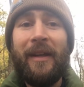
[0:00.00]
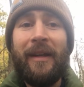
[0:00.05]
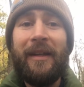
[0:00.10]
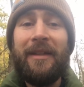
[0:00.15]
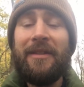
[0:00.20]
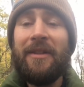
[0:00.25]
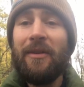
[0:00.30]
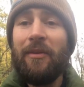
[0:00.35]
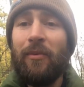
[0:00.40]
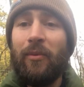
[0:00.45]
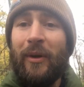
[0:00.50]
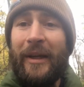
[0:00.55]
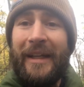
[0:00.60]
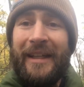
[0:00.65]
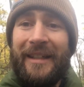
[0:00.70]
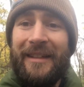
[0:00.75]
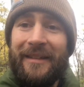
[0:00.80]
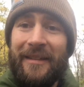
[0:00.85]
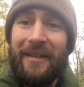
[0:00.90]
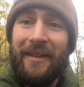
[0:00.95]
is their
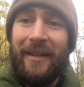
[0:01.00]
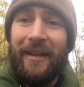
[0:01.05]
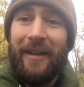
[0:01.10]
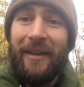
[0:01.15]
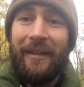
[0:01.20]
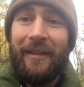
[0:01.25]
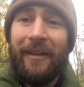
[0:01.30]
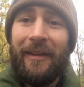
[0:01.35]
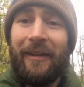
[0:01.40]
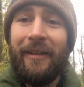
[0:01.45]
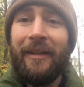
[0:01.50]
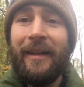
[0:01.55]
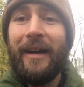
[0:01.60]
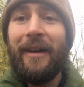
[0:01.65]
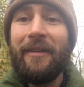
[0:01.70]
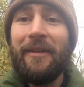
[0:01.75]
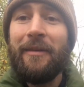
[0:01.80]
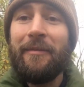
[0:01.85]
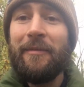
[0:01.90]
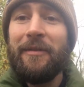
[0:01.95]
wings that
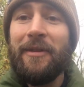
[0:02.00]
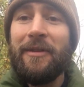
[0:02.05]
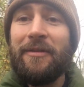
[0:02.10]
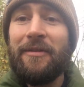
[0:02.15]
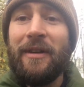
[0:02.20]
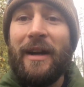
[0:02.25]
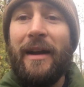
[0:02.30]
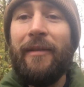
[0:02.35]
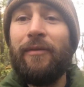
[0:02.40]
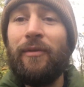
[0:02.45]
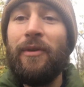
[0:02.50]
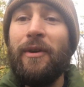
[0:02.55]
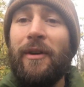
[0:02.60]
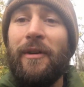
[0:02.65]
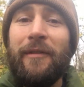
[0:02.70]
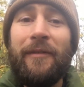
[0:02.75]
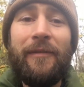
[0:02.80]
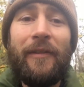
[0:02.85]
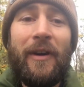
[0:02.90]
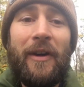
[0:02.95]
allow them to travel
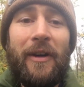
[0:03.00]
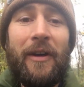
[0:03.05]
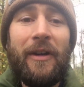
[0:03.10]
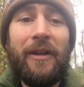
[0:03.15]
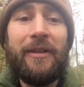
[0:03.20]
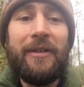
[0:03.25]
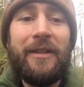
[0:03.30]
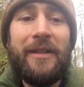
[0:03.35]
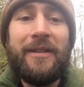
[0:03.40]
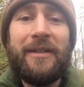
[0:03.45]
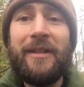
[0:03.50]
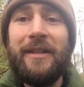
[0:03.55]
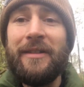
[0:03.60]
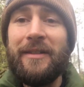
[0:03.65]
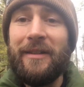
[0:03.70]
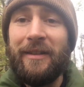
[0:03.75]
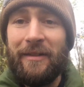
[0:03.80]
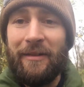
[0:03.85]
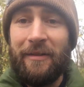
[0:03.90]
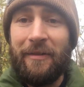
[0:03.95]
far
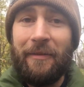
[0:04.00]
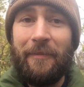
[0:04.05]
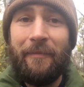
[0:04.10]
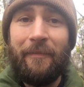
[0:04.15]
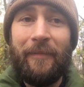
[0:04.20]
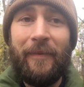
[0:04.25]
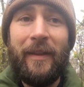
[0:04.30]
distances.